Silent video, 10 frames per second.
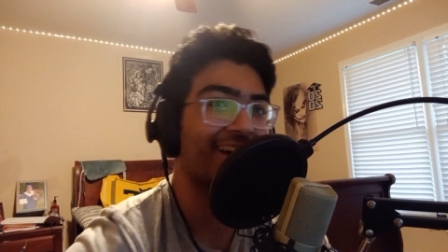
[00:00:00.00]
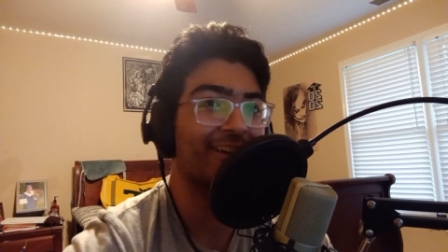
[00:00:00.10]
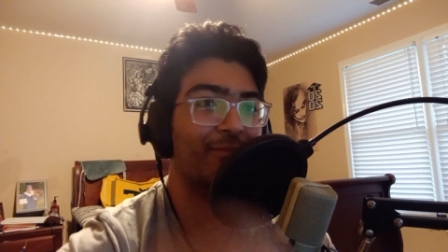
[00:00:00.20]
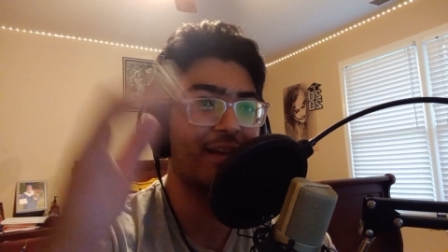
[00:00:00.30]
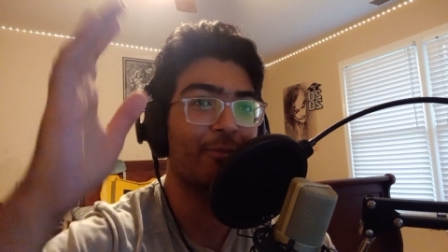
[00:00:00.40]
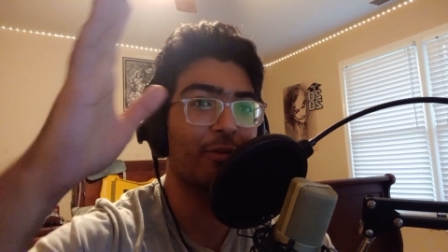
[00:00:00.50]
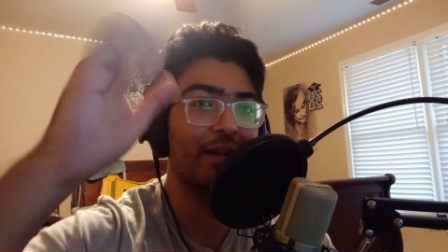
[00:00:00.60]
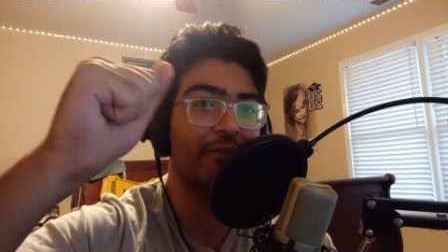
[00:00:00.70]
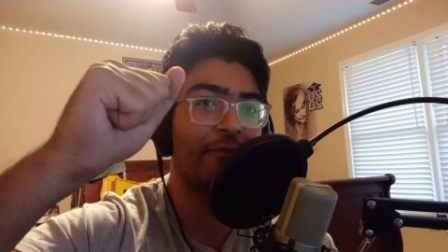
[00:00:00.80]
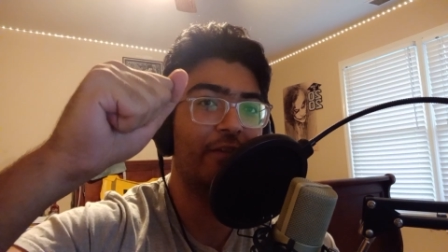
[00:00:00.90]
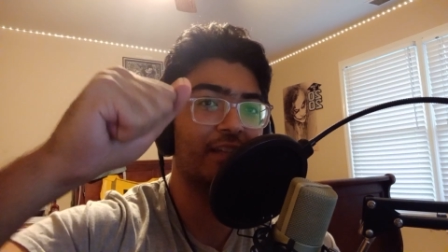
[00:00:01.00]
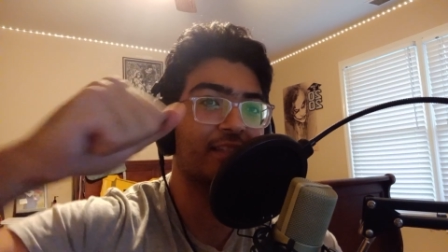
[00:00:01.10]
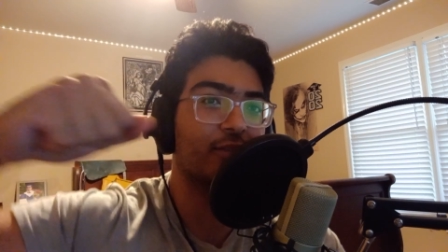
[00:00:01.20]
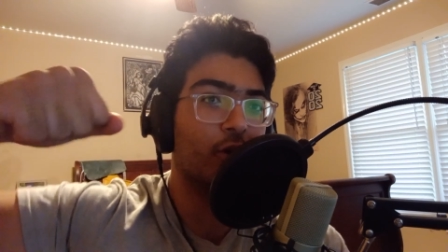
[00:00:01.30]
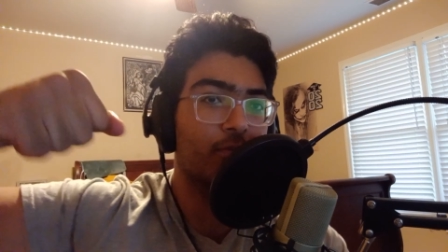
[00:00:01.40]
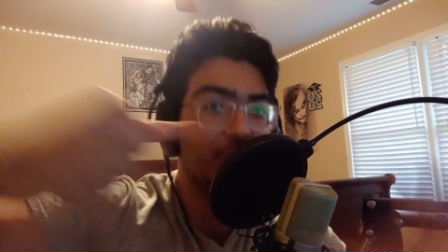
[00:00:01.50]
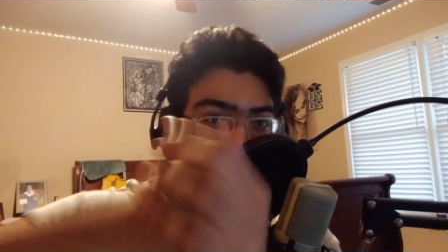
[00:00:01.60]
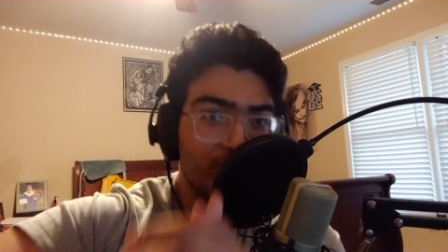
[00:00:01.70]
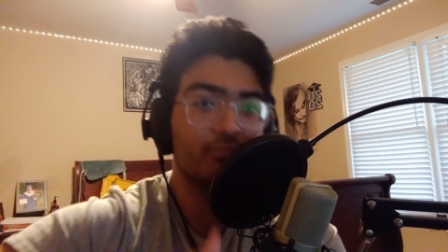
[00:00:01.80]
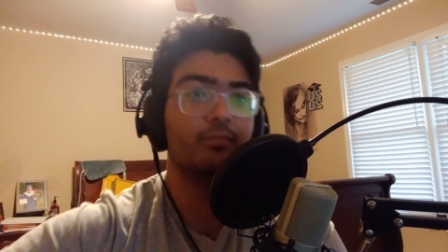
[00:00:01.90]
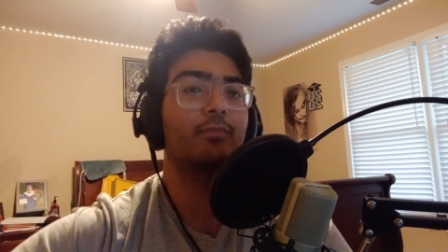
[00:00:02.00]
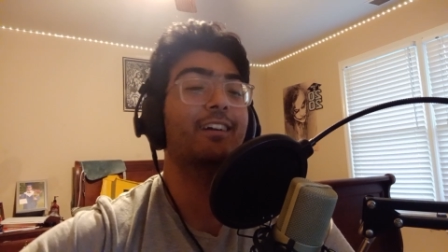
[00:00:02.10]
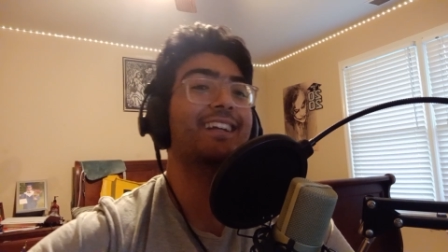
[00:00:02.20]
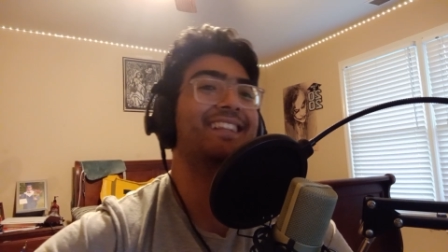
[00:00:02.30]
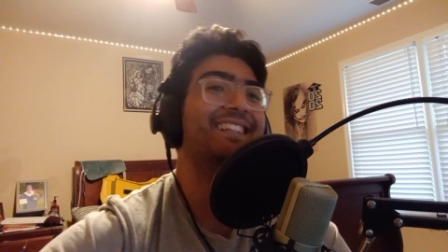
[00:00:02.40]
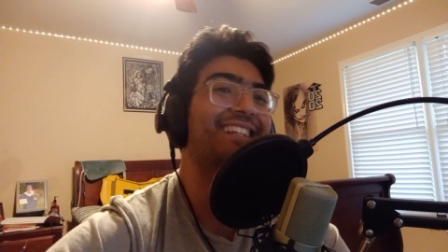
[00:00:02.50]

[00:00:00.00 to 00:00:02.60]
not gonna be able to make a fist and go, right?